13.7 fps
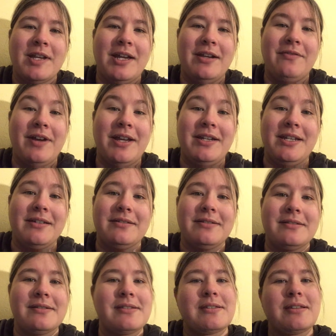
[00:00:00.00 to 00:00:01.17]
kind of
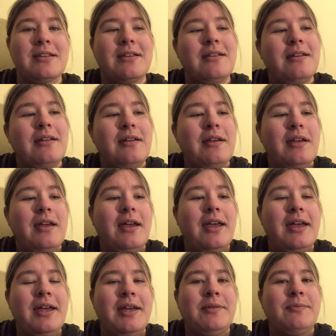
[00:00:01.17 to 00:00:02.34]
ideals.
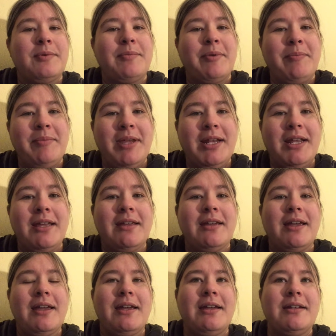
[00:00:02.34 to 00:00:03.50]
And we've been meeting,
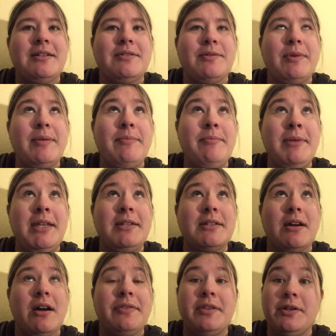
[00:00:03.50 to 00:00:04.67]
and we meet
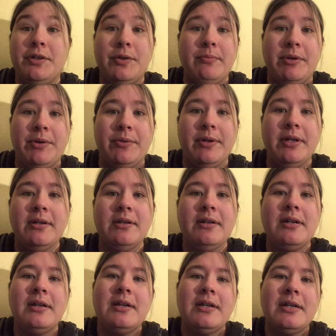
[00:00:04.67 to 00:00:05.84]
on the new moon.
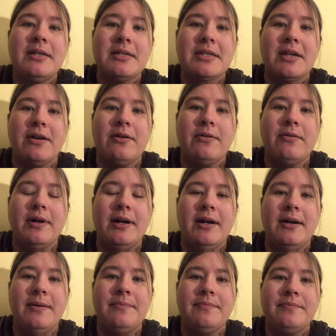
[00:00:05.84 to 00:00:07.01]
So
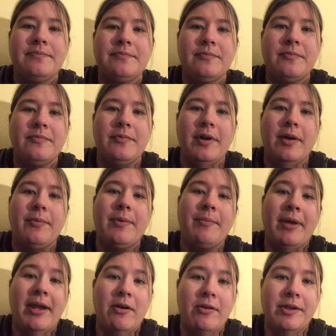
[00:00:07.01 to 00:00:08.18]
we
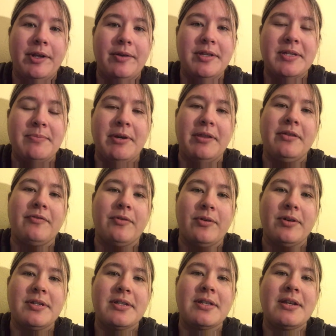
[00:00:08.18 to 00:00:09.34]
met earlier this month, of
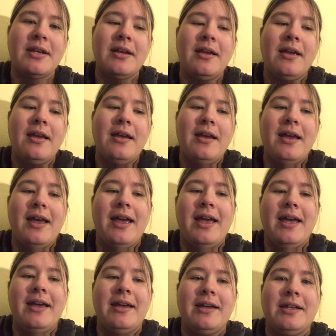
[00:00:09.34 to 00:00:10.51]
course.
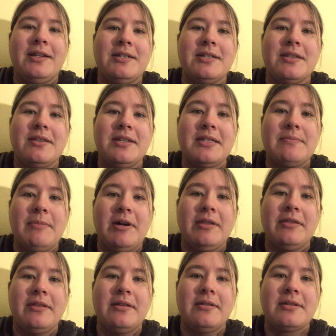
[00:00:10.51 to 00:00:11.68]
And this
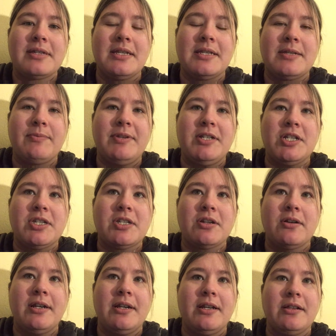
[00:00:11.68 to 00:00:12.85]
month, since we just
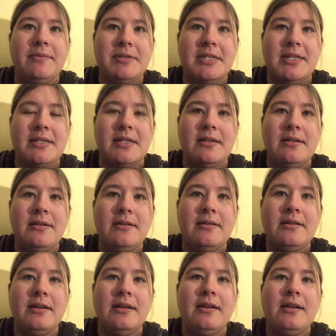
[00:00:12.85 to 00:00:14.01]
started eclipse season,
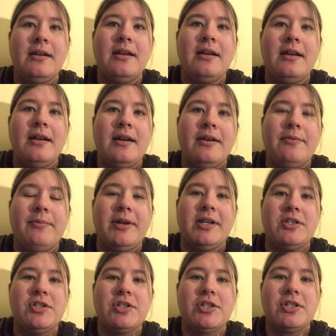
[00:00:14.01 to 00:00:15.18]

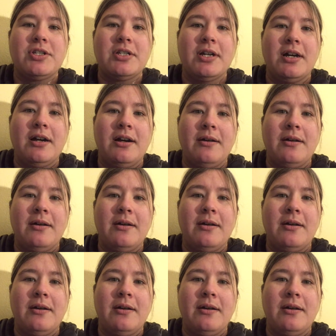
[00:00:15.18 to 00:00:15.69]
which